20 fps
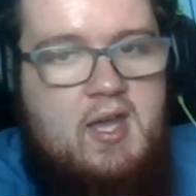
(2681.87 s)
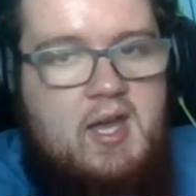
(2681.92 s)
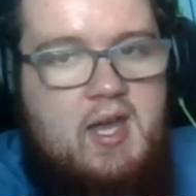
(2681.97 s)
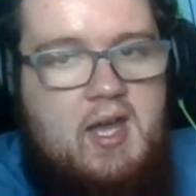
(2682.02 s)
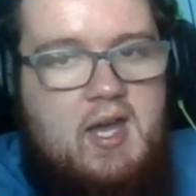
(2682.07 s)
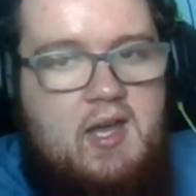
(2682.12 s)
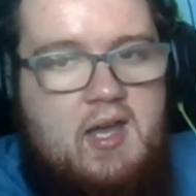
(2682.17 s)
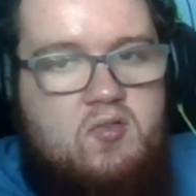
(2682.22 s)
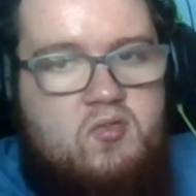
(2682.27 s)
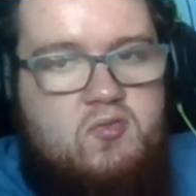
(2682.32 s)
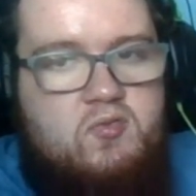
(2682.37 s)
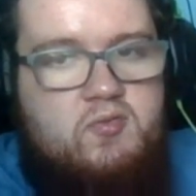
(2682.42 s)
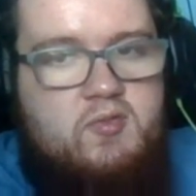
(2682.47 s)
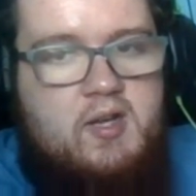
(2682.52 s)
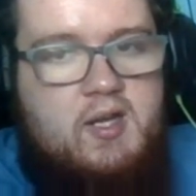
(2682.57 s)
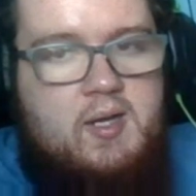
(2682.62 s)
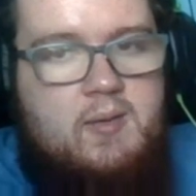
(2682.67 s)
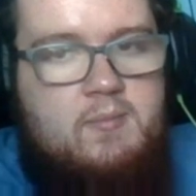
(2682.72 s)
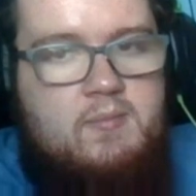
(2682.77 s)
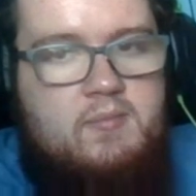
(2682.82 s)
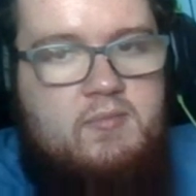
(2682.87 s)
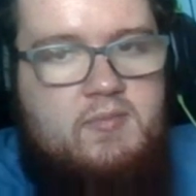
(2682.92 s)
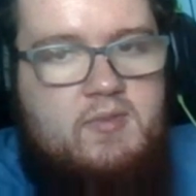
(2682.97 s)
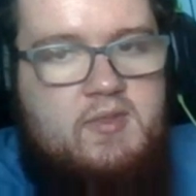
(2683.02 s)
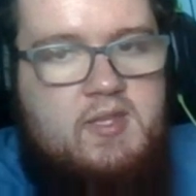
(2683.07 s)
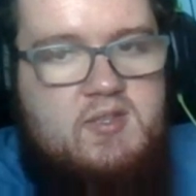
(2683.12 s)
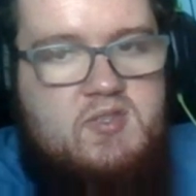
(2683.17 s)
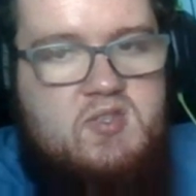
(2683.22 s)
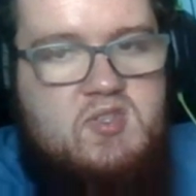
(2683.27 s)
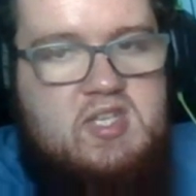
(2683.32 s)
uh, from
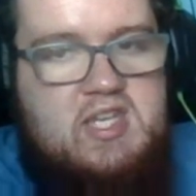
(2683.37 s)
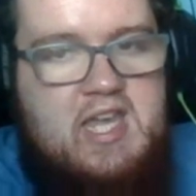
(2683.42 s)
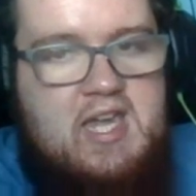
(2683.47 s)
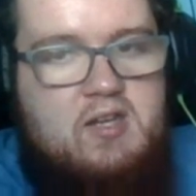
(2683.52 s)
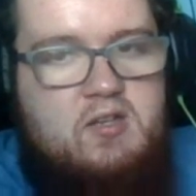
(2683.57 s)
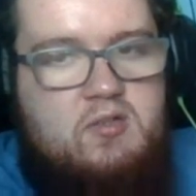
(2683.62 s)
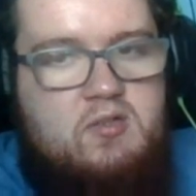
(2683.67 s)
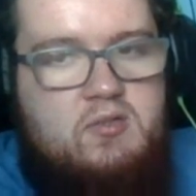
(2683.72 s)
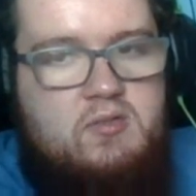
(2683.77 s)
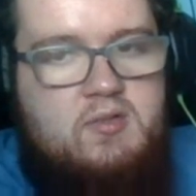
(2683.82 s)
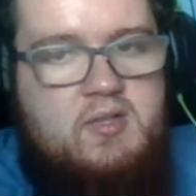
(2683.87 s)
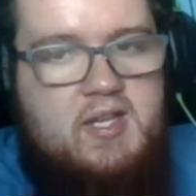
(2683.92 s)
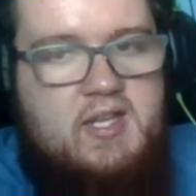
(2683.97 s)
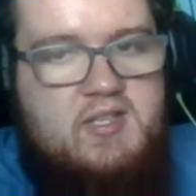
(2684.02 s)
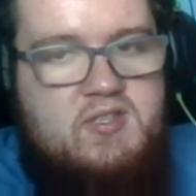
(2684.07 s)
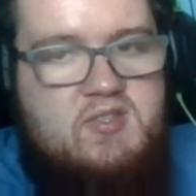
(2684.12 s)
the Seattle uh,